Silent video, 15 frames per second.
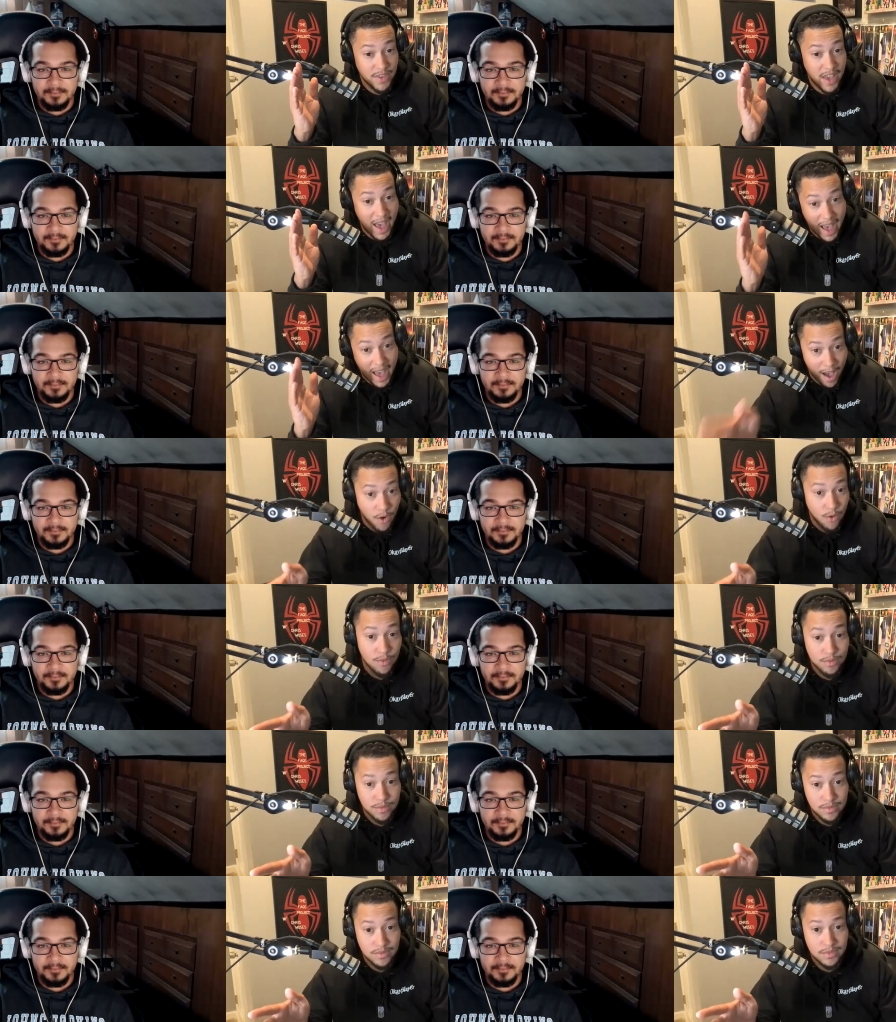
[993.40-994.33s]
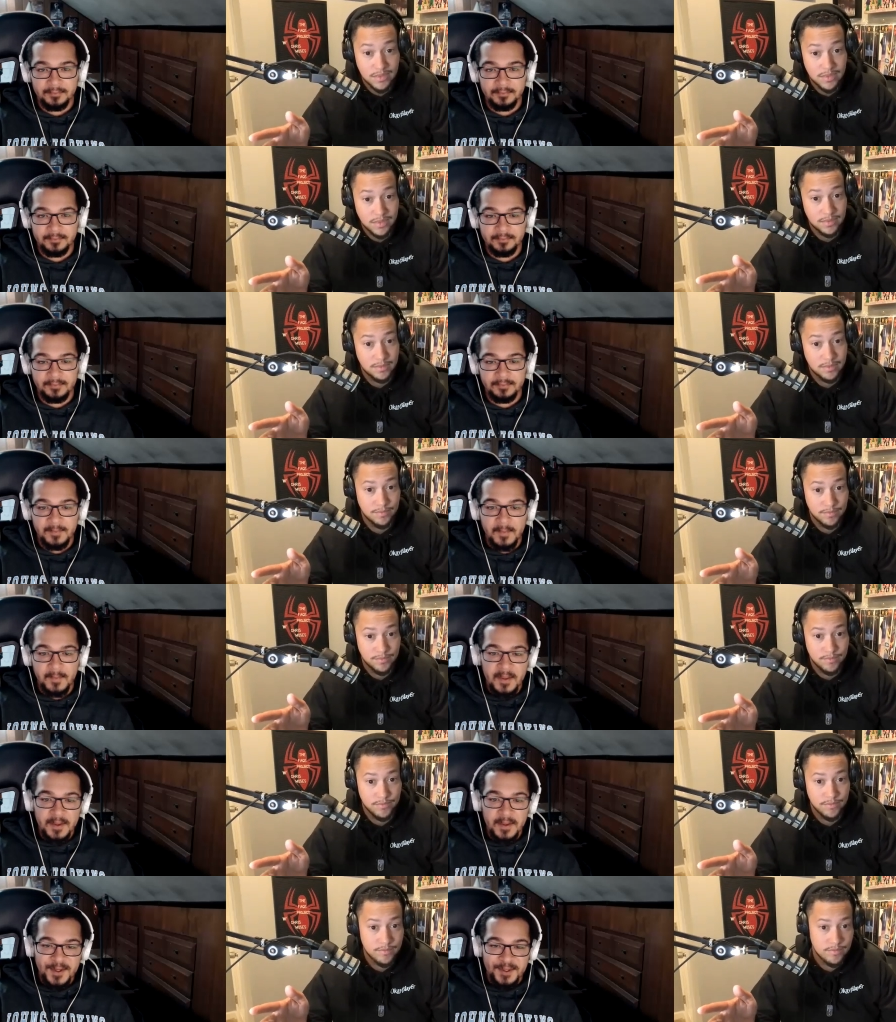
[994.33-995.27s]
Speaker 1: of how
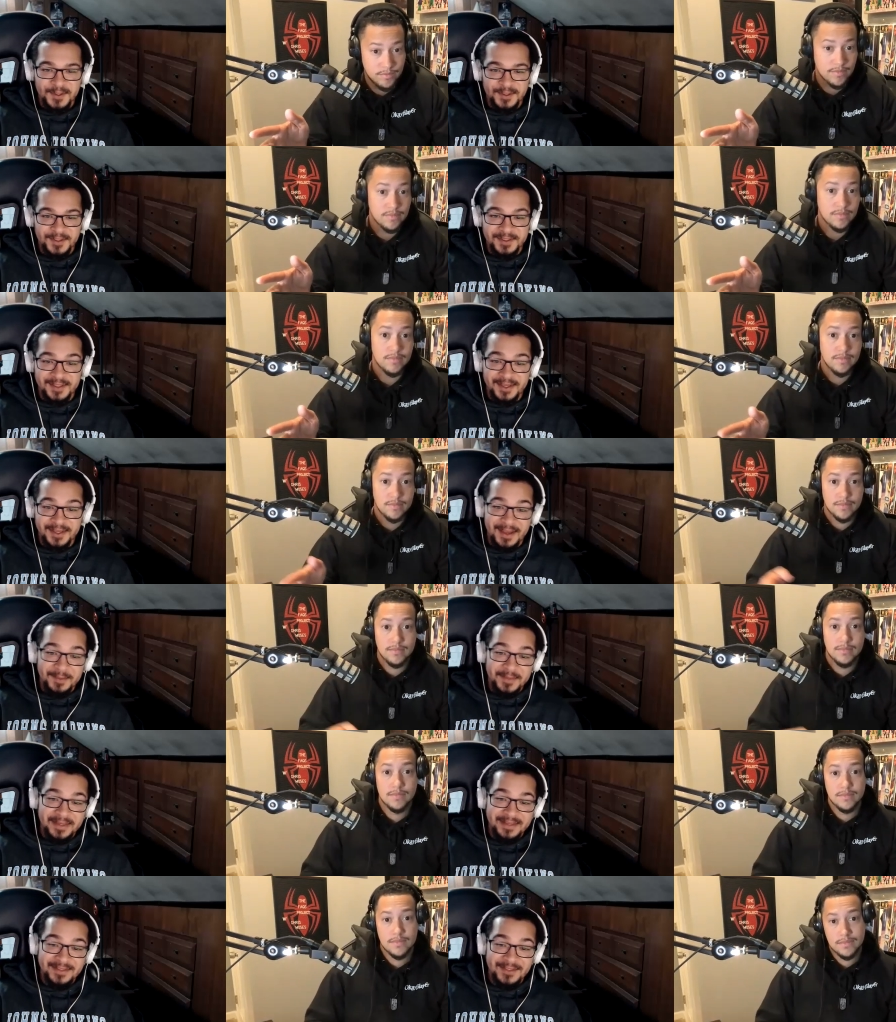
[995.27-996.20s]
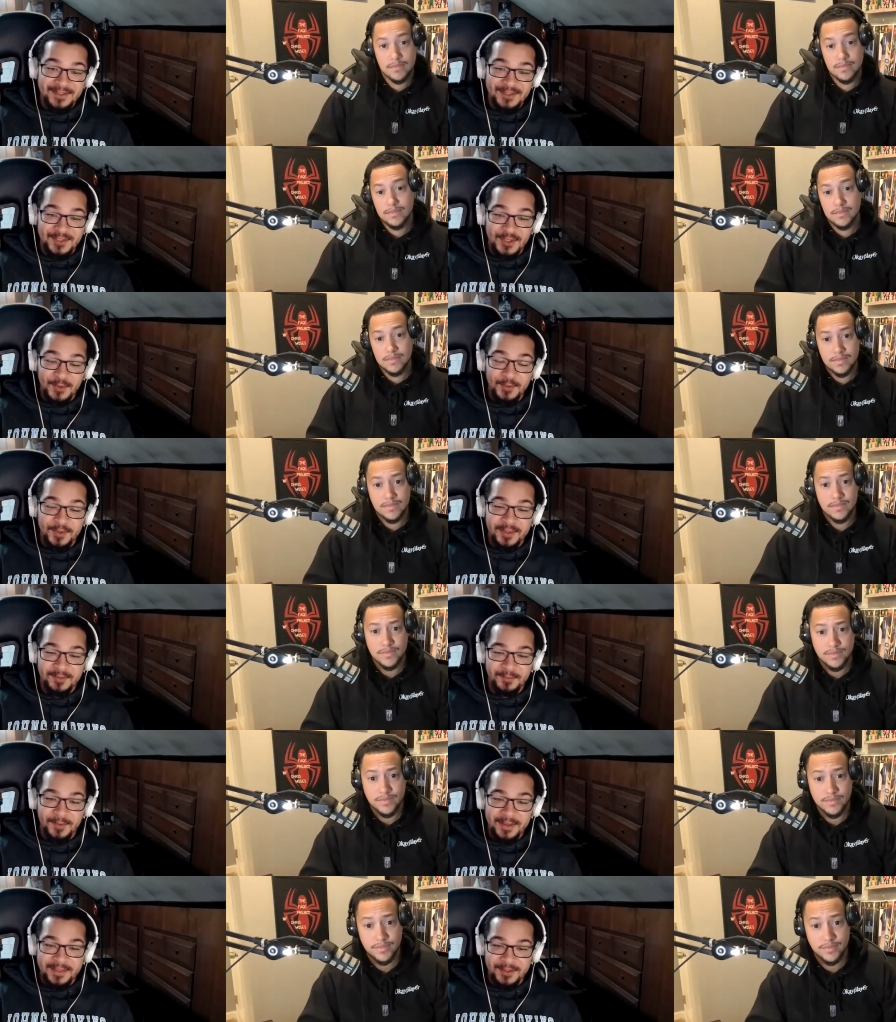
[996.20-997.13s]
Speaker 2: yeah, I mean, so
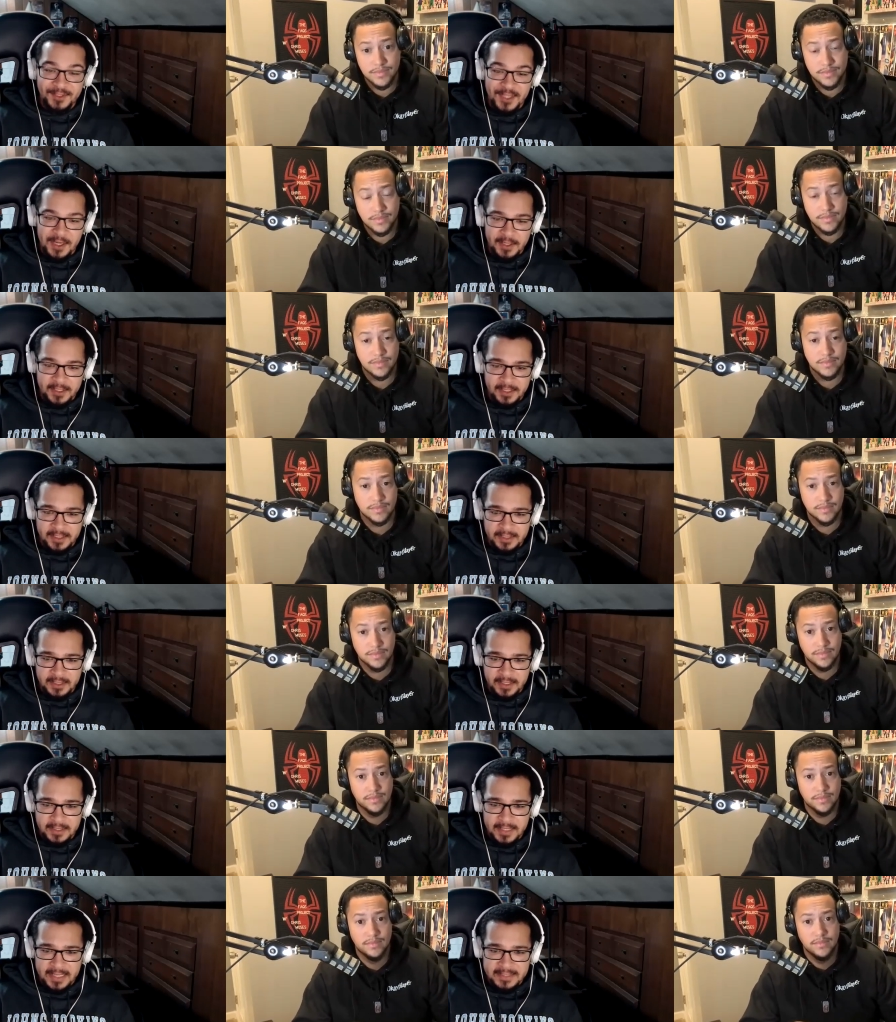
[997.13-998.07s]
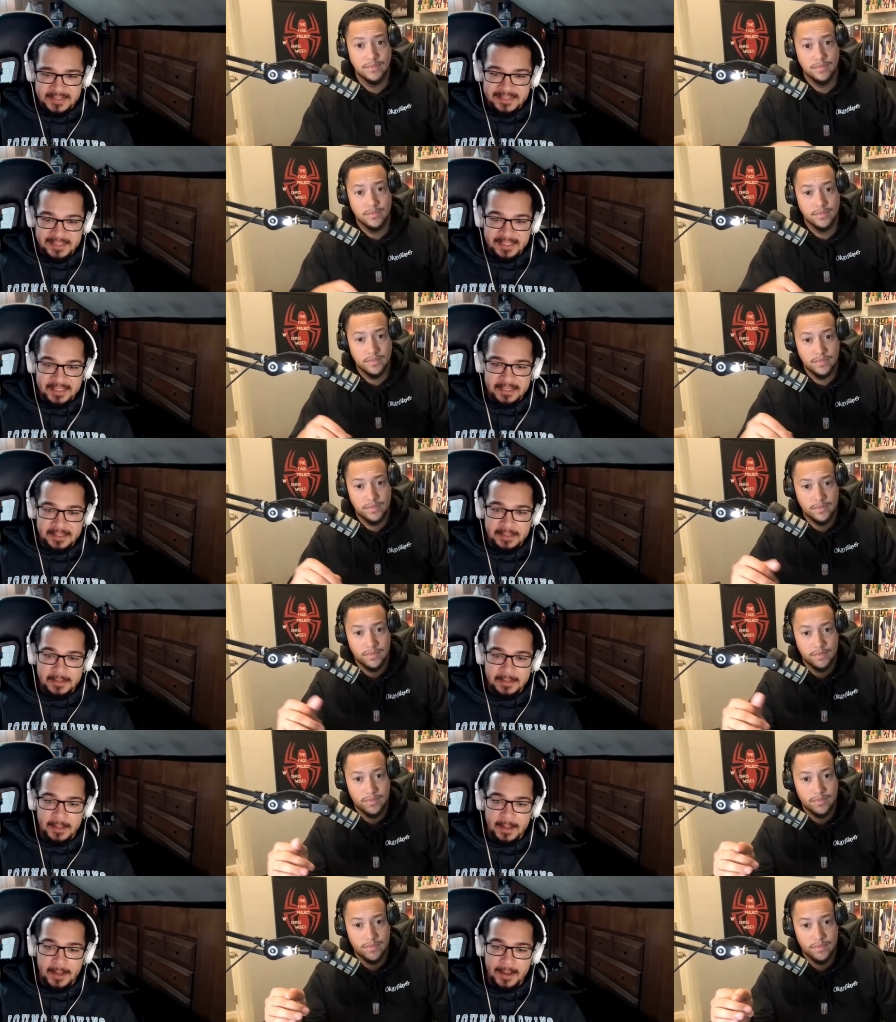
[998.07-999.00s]
when they're talking in in that scene,
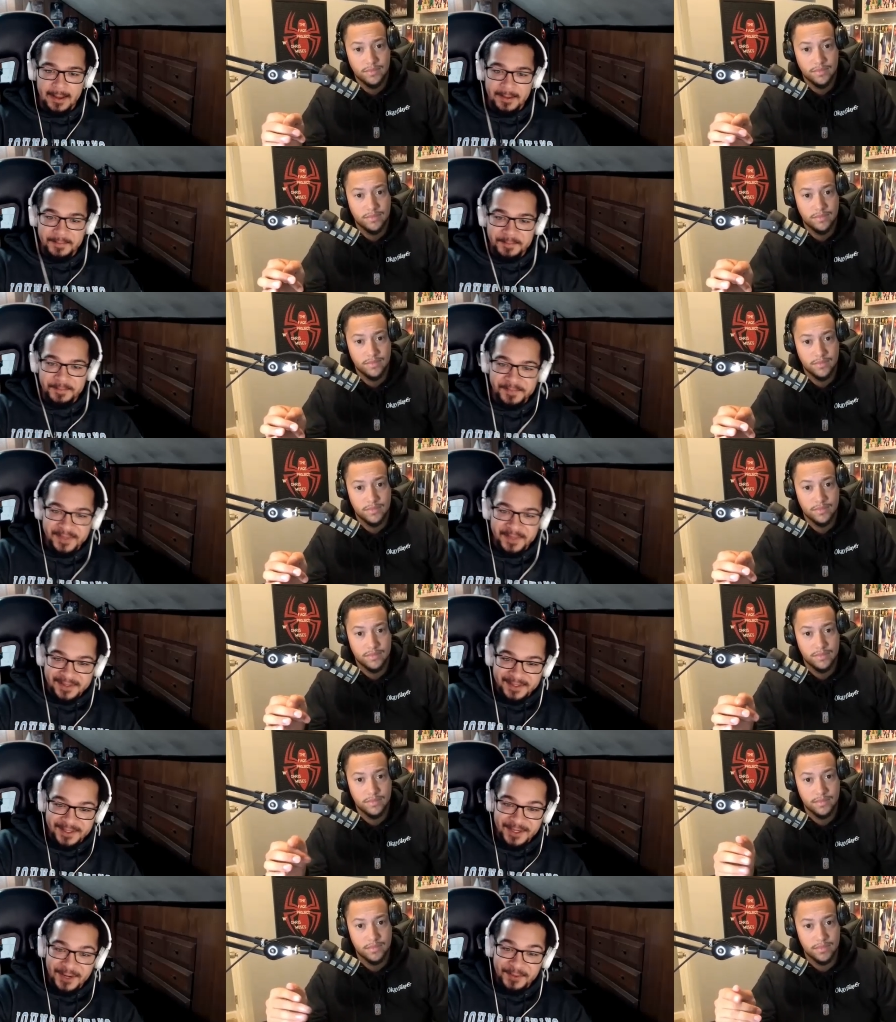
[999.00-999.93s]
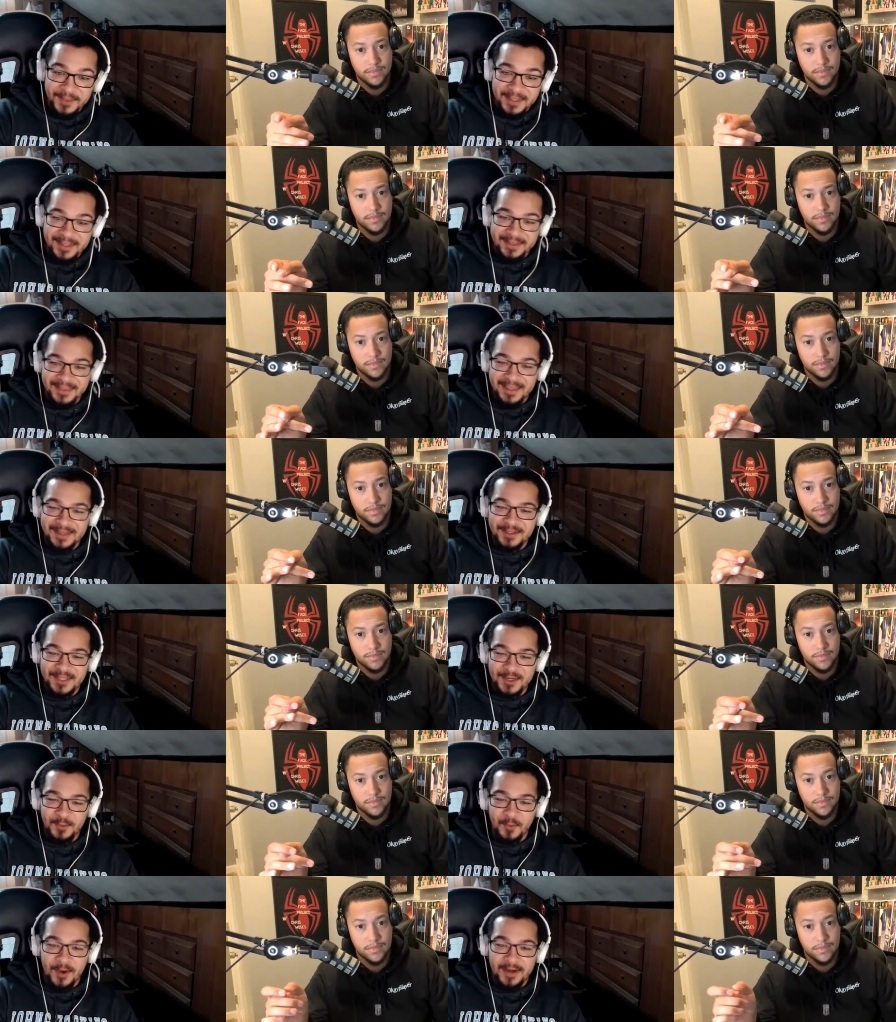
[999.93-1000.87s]
um, you know, they they
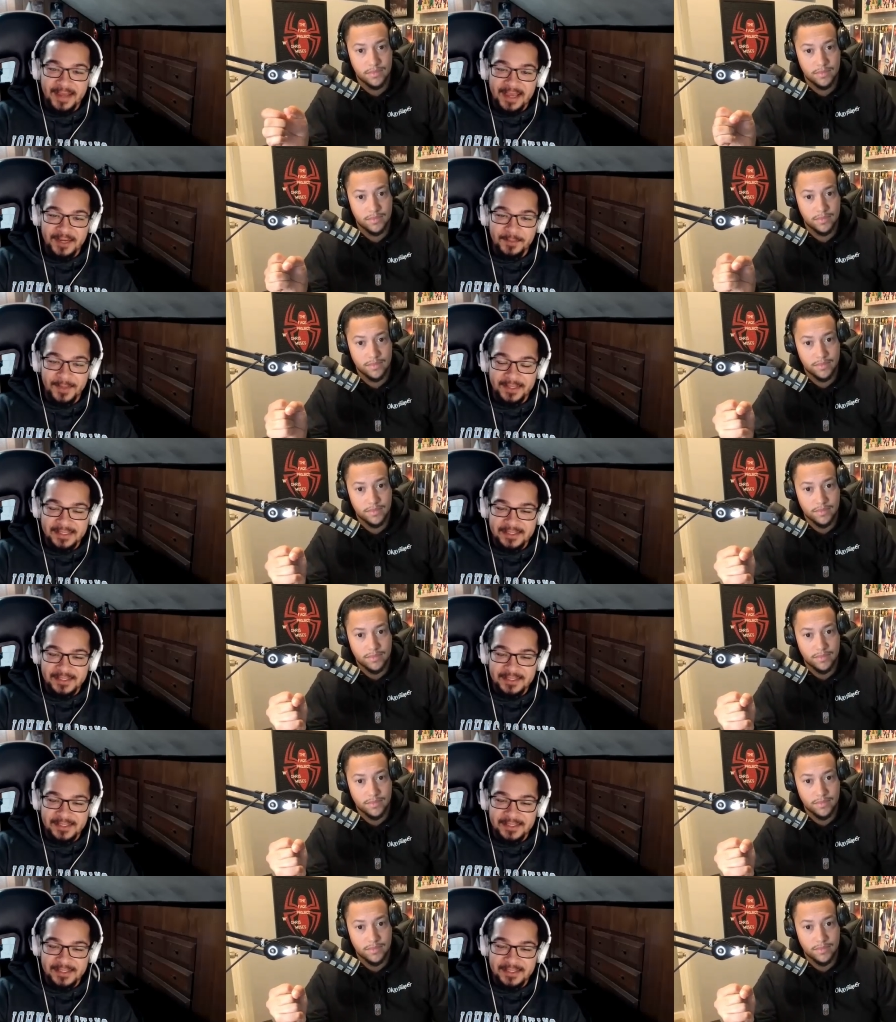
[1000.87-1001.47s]
didn't want anybody